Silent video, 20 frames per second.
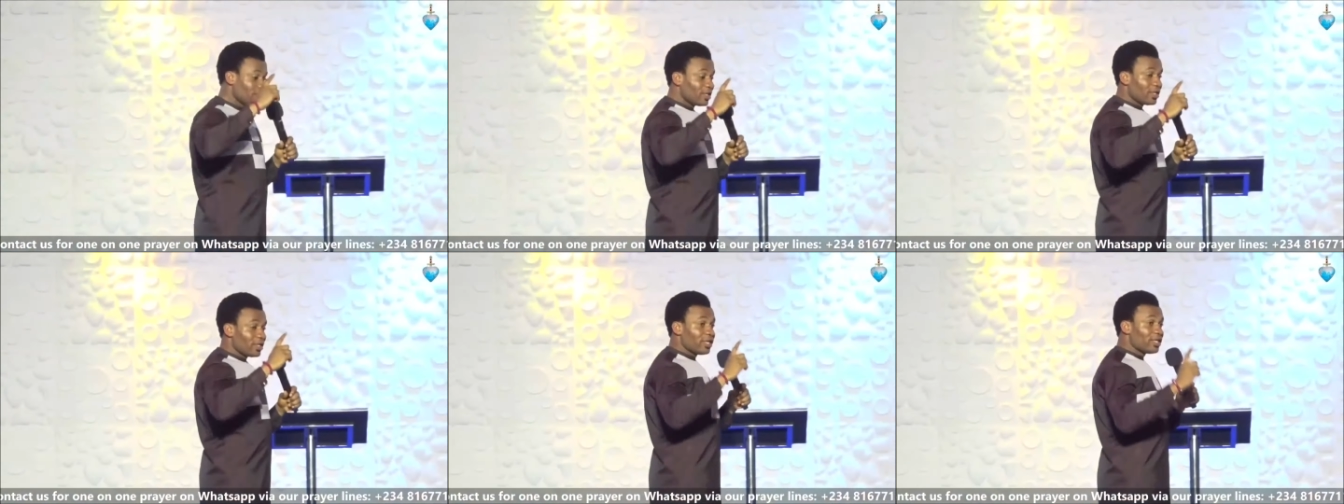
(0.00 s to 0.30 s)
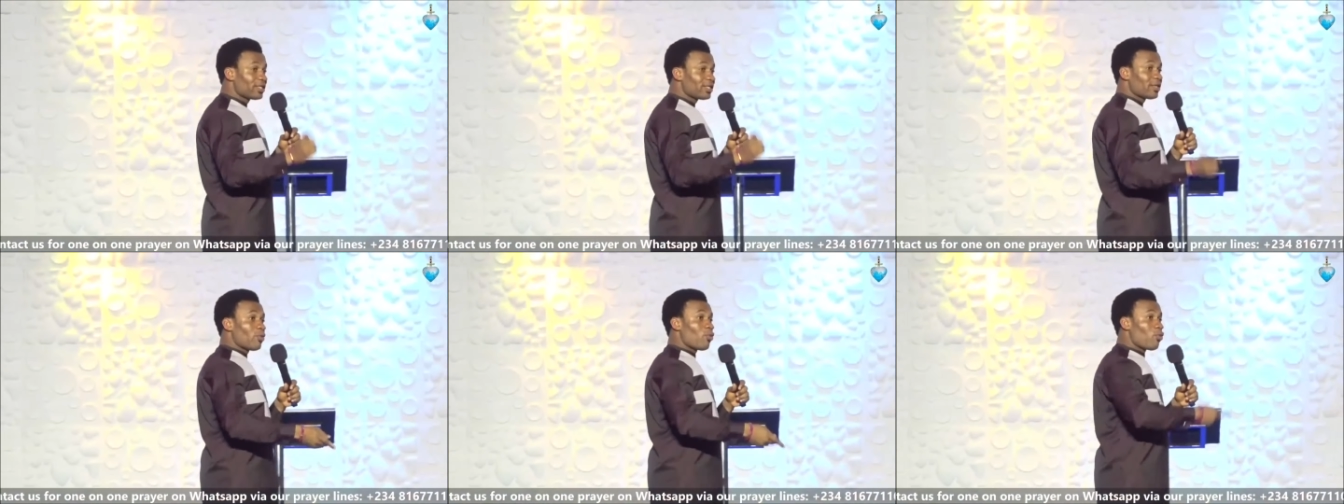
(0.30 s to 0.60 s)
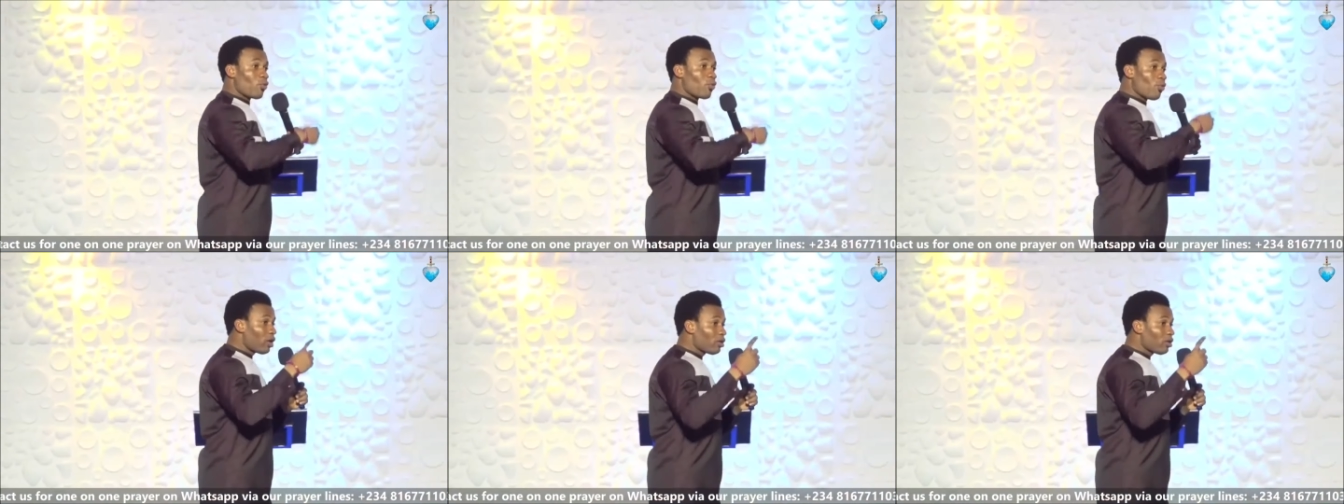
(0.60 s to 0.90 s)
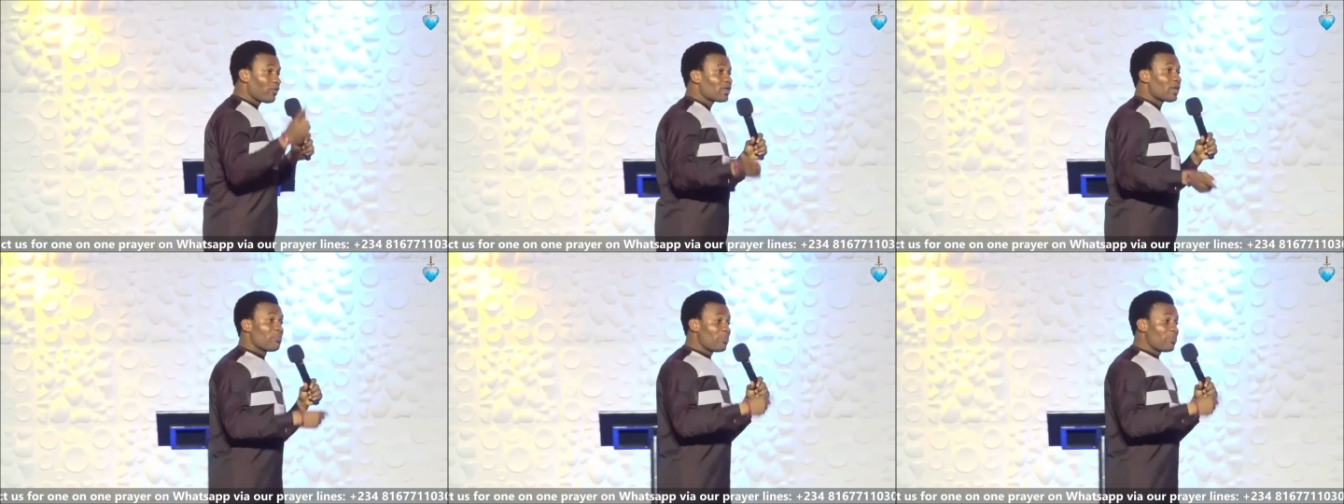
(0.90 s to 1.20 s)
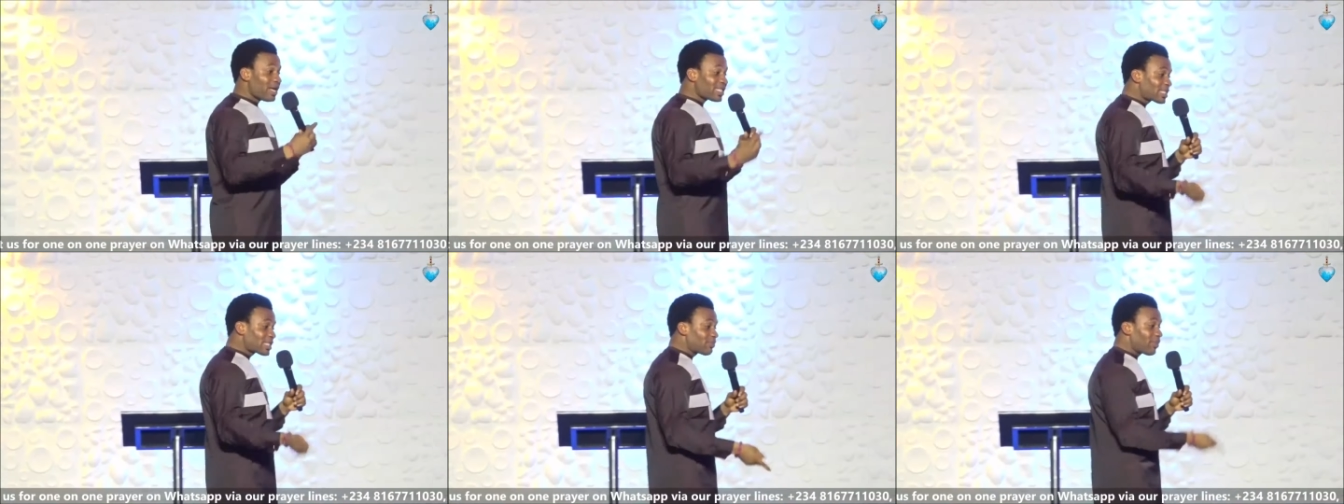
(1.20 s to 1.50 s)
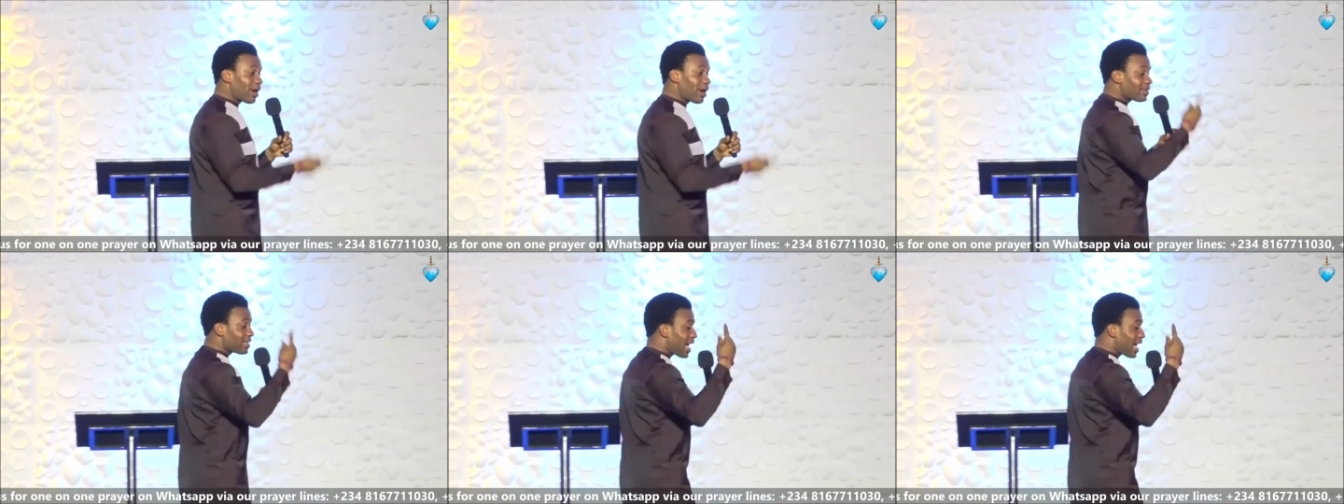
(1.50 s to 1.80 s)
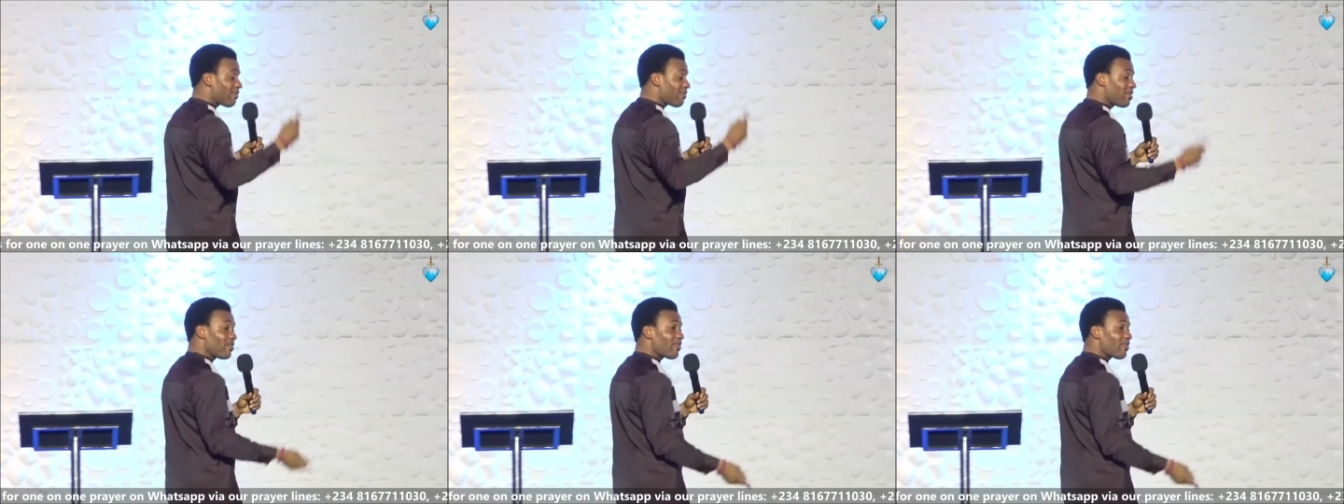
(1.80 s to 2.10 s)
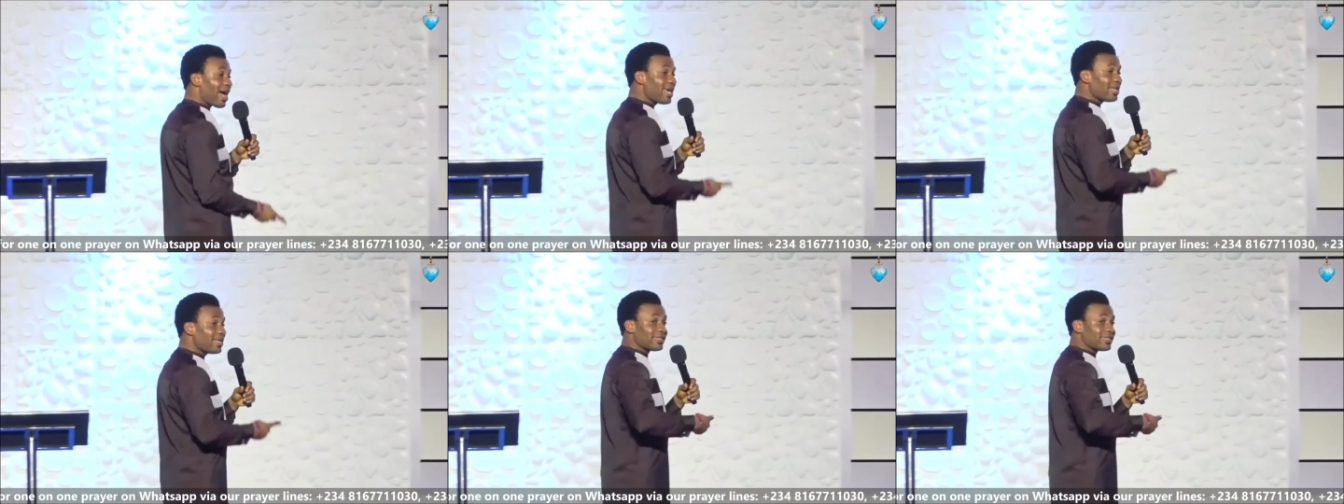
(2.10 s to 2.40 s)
He's one of the best men that I've ever